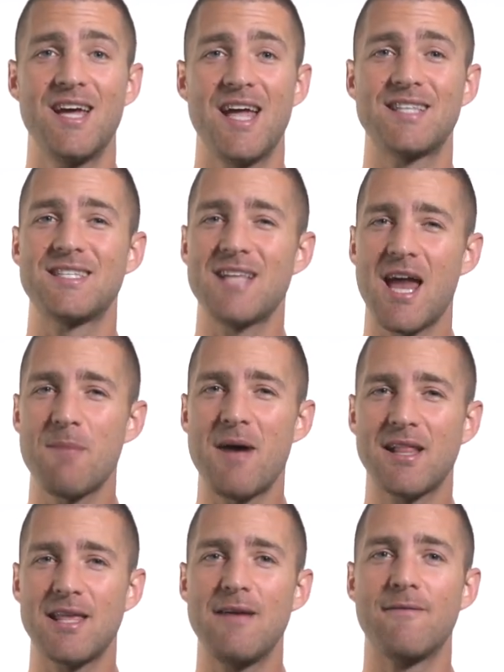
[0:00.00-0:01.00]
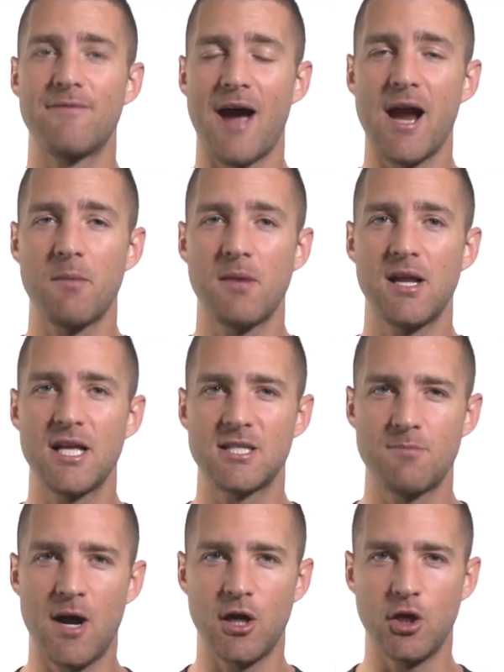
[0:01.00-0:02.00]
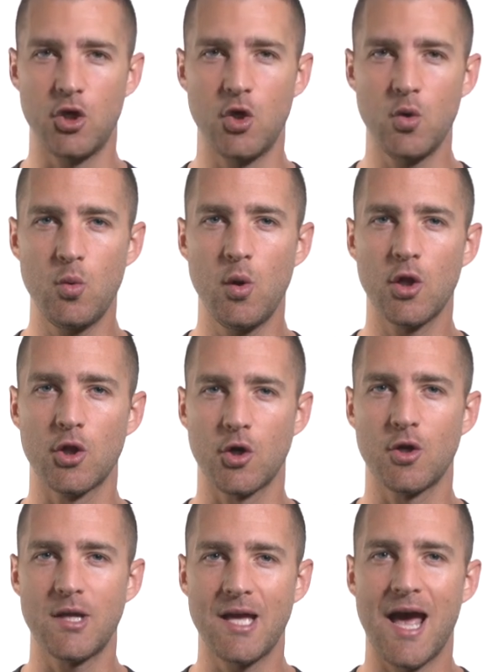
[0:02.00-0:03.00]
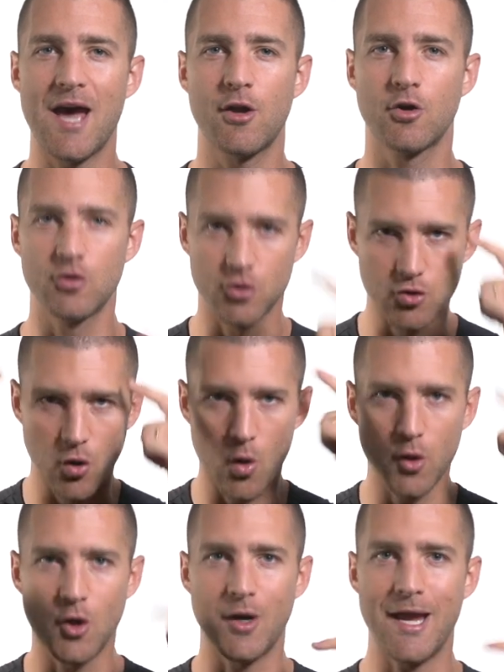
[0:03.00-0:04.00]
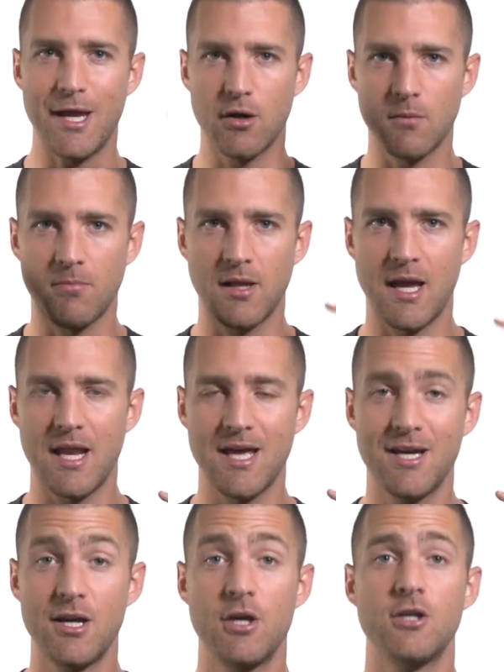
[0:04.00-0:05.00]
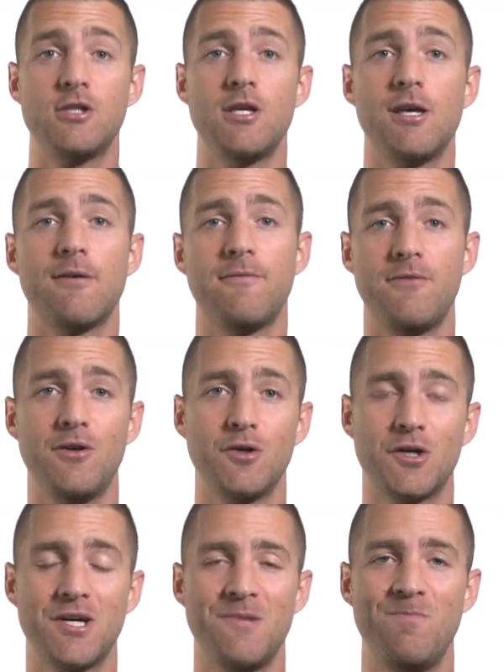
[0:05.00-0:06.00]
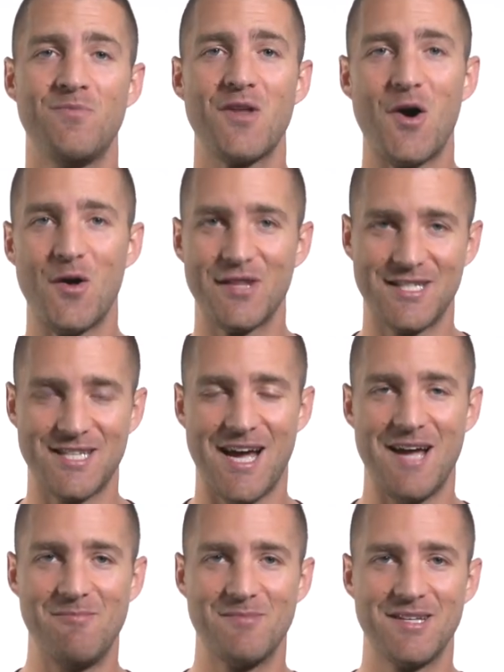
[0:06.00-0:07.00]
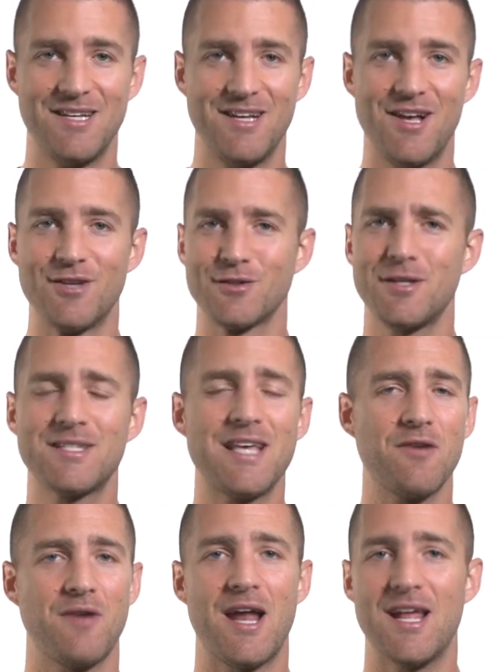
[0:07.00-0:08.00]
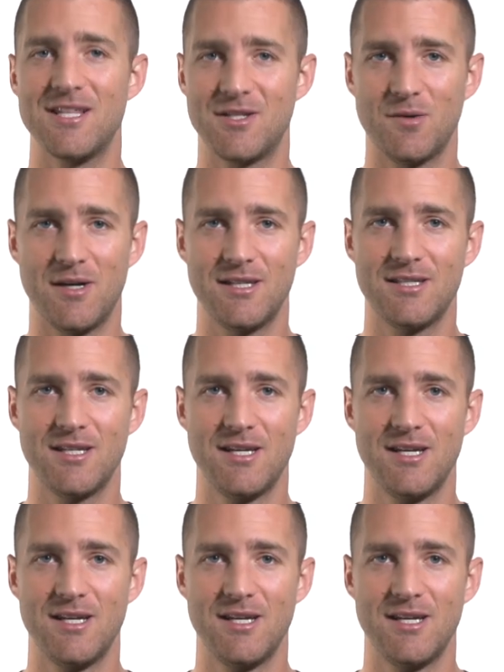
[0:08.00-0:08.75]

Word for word: it's not about the environment, it's about you learning how to control your inner planet so you can feel good all the time. So let's get right into it.